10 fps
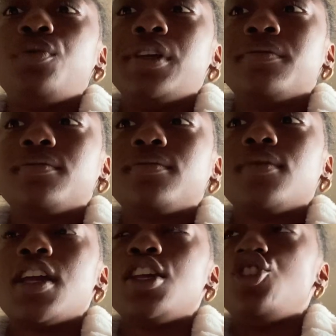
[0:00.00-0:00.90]
it,
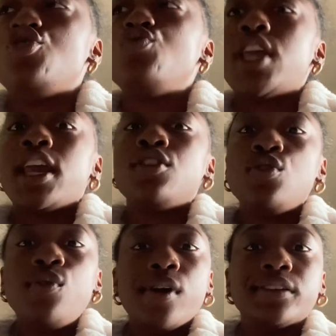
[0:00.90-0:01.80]
you can
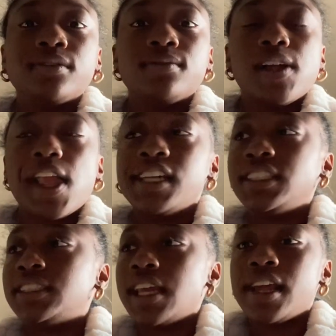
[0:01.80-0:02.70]
do it.
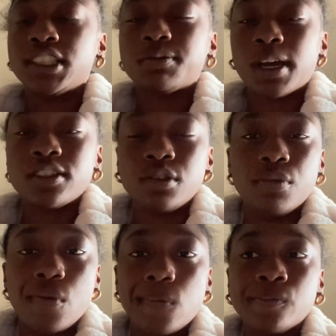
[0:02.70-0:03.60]
Anything is
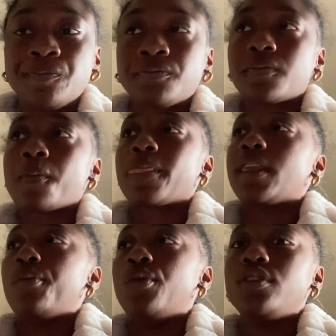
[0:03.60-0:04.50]
possible.
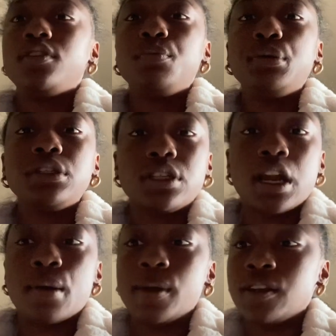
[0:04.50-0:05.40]
One of the books that
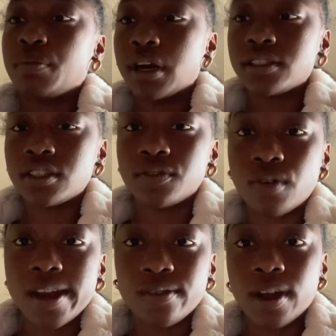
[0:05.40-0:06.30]
I'm in the process of
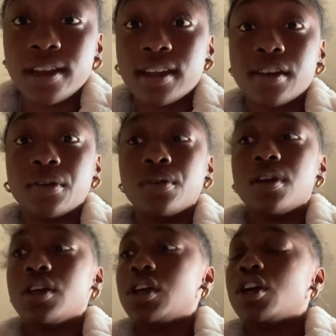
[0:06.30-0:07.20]
writing right now,
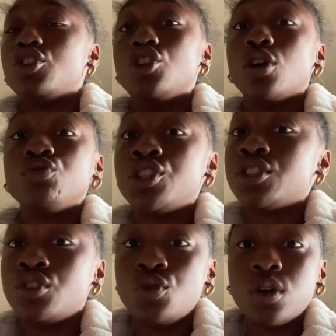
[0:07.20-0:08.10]
don't
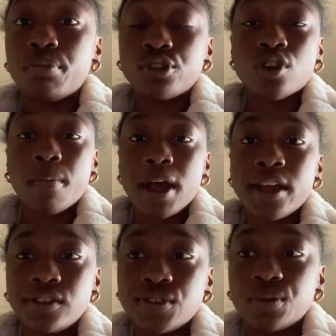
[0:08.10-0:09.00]
just do it. Put your
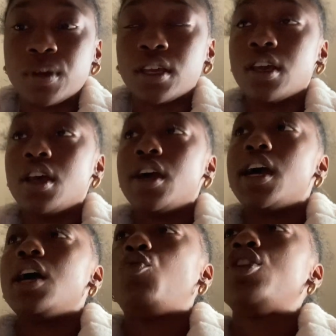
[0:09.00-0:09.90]
mind to it.
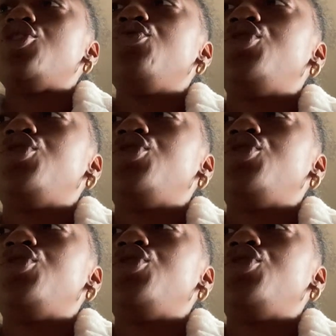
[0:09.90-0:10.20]
When you